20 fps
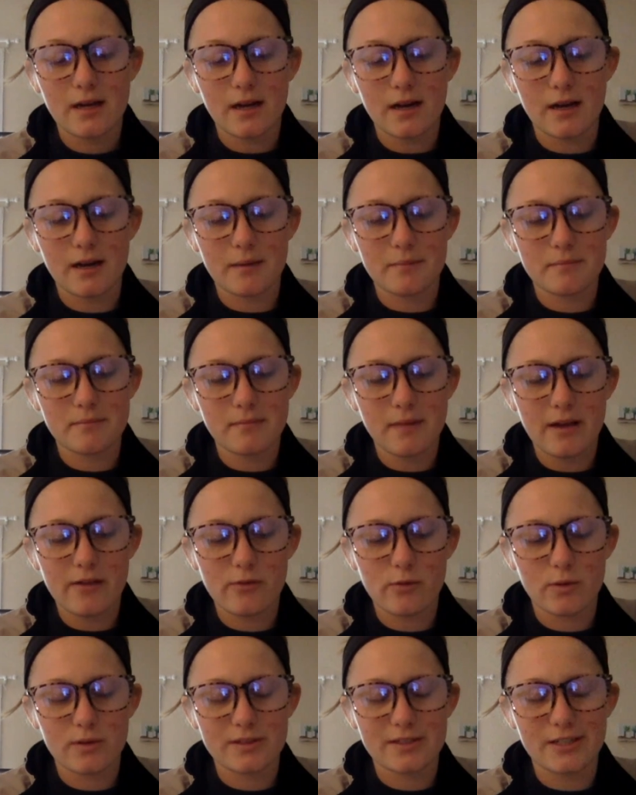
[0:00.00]

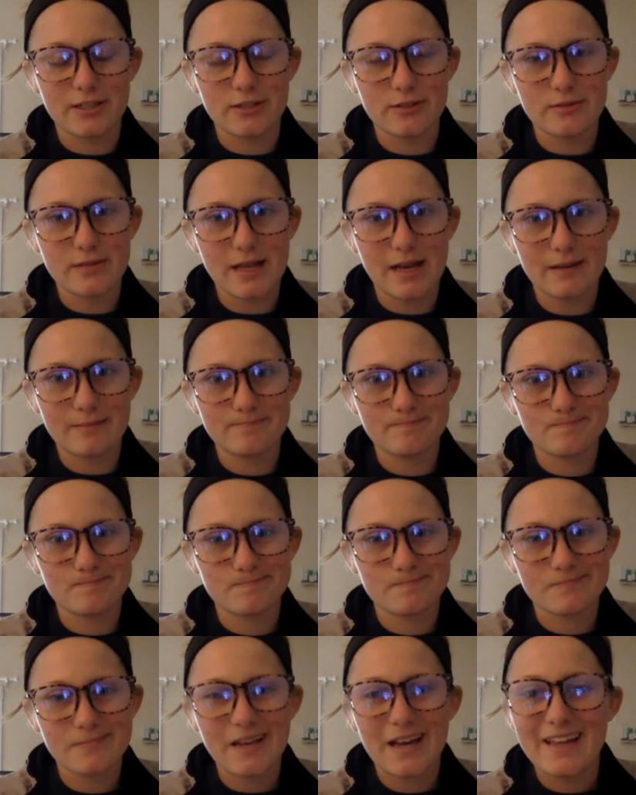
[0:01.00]
Everyone could use that.
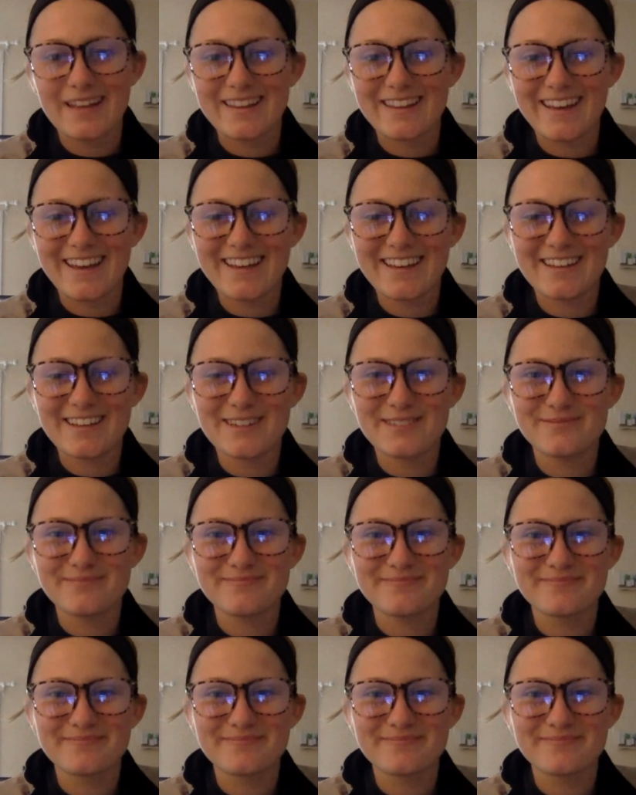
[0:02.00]
Thank you.